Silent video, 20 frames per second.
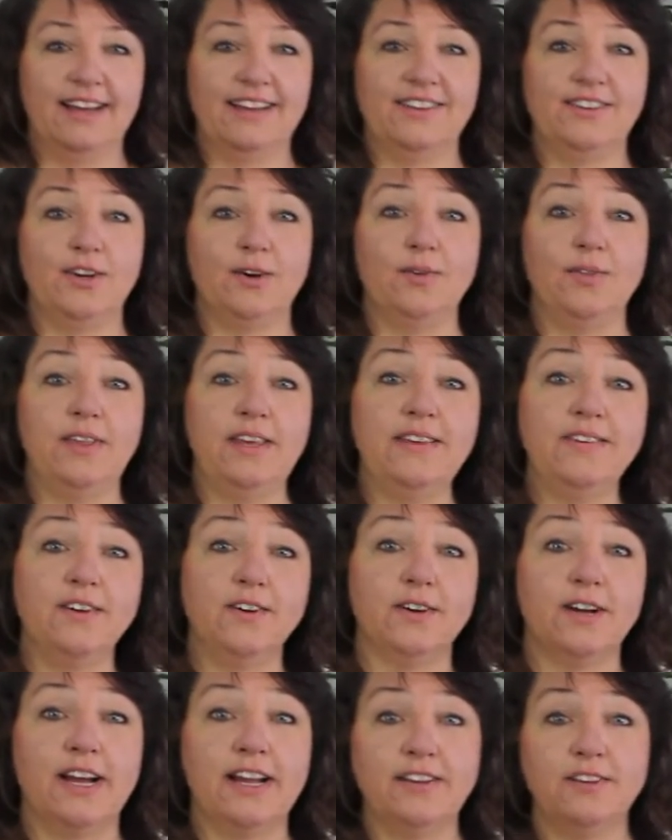So these
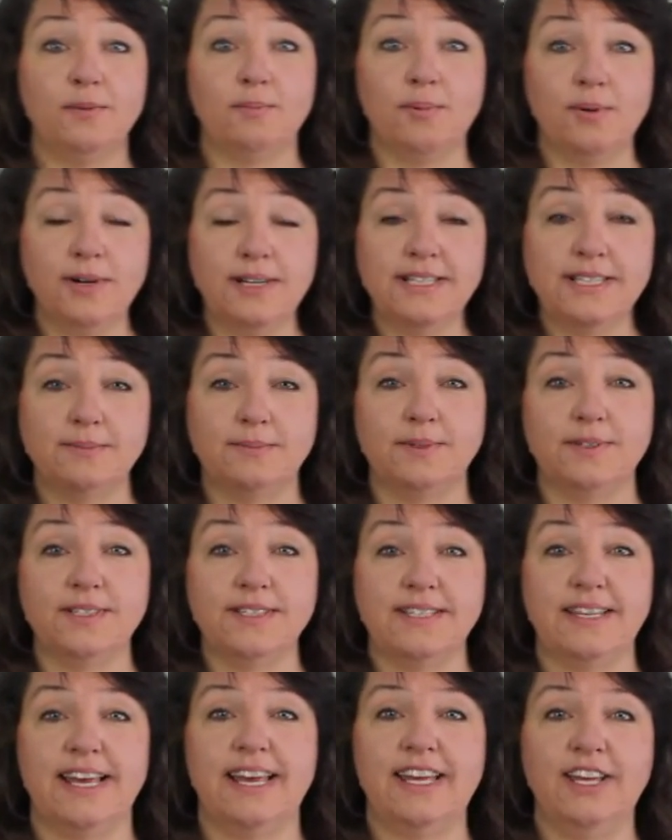are kinds of
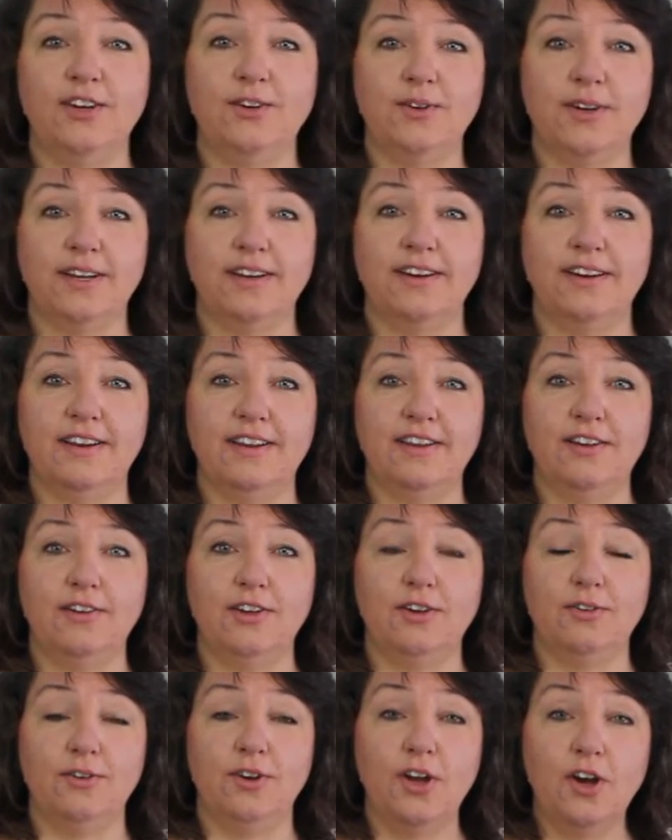principles that you
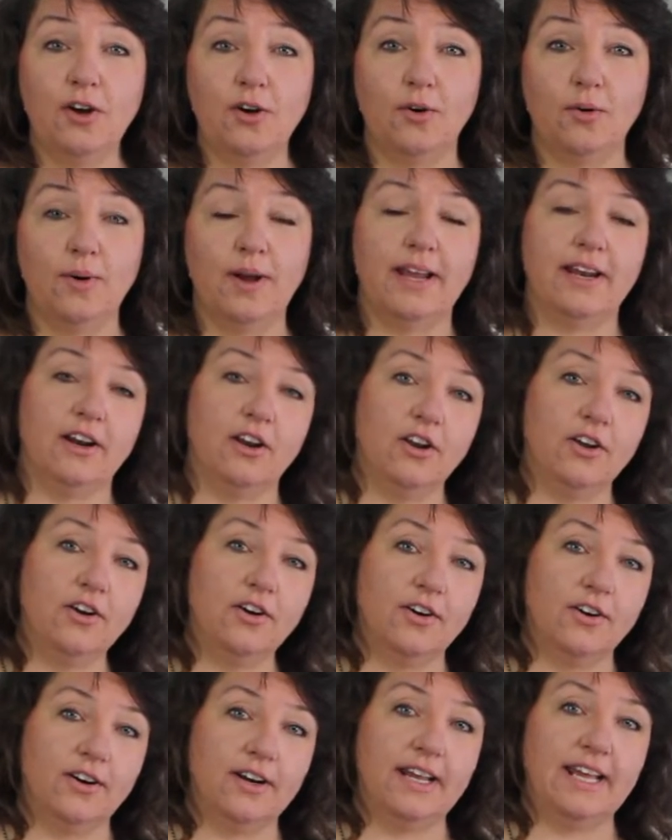know and
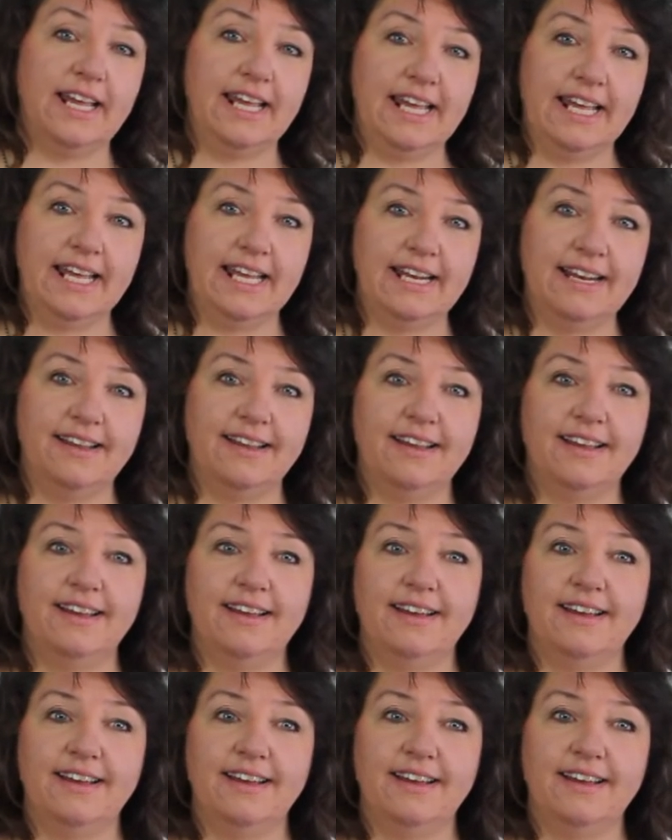learn in,